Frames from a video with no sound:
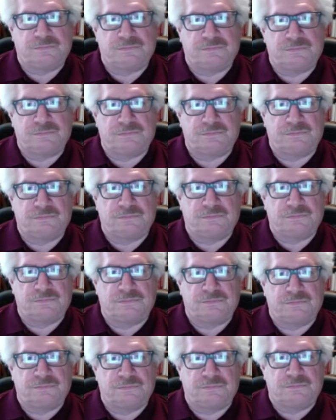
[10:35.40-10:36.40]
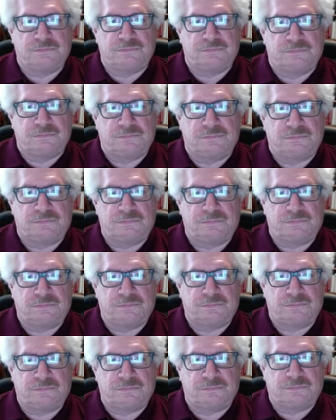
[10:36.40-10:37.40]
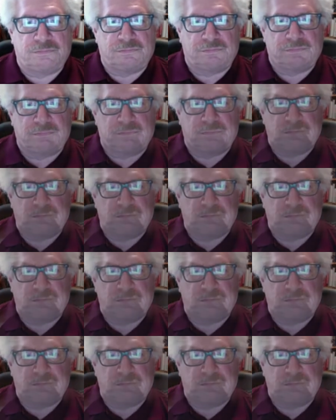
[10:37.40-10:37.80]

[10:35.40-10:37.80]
(not speaking)